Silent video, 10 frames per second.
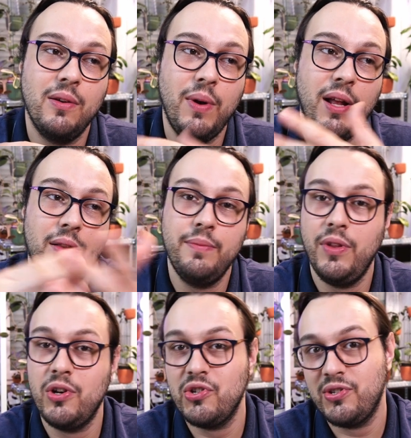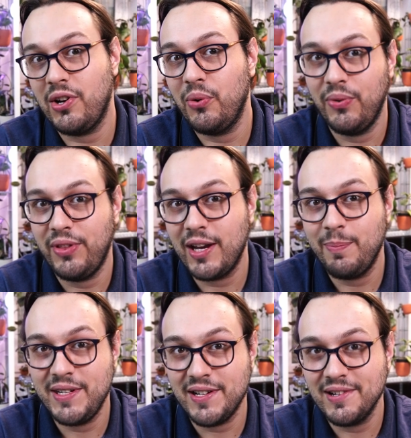well, they're just done with that
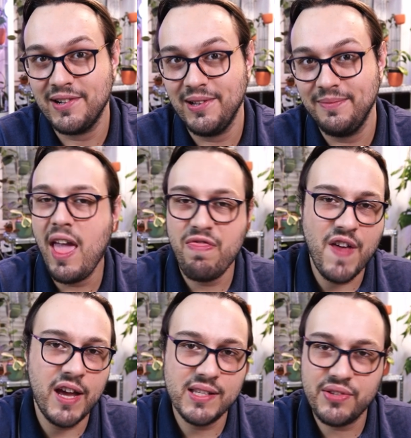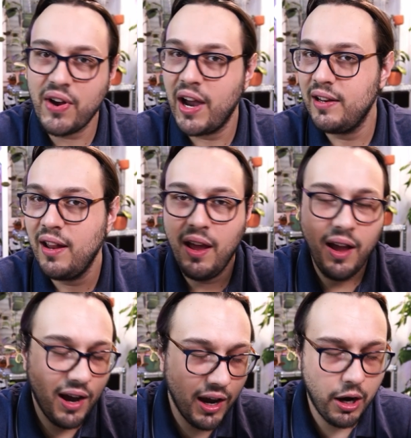peduncle. And that is fine.
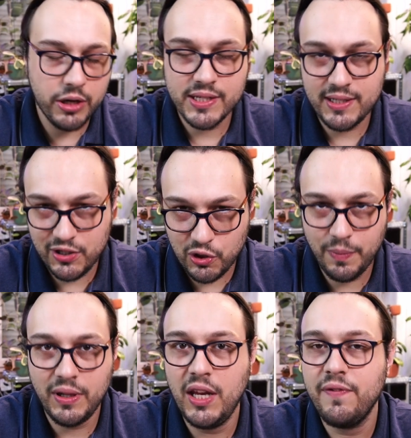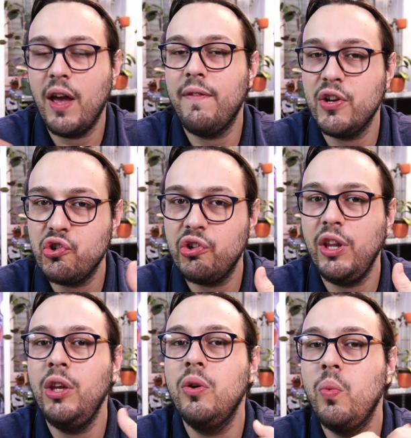I honestly do believe
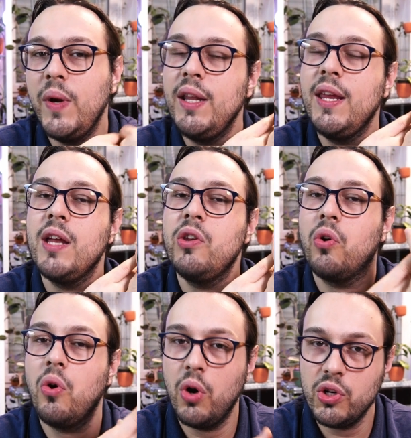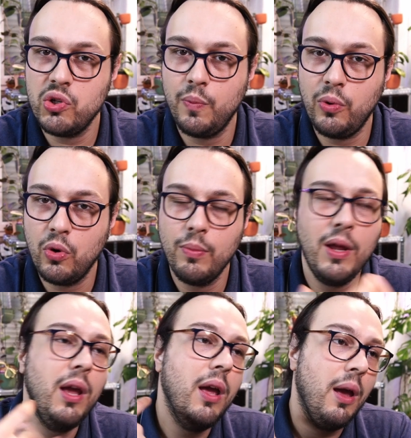eventually you will get your Hoya to bloom.
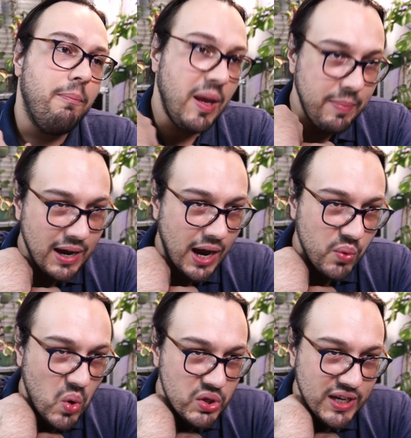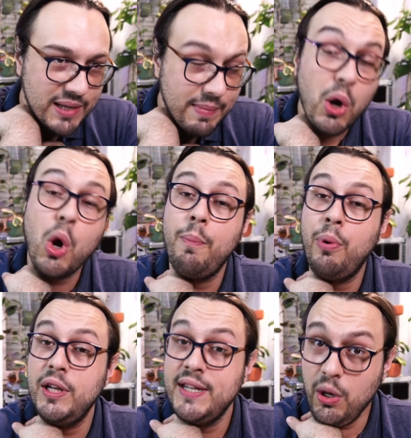Maybe I won't get my Hoya
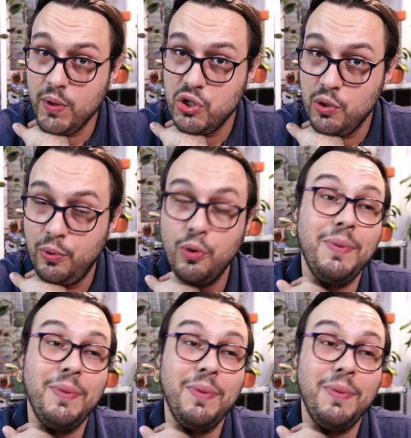polyneura to bloom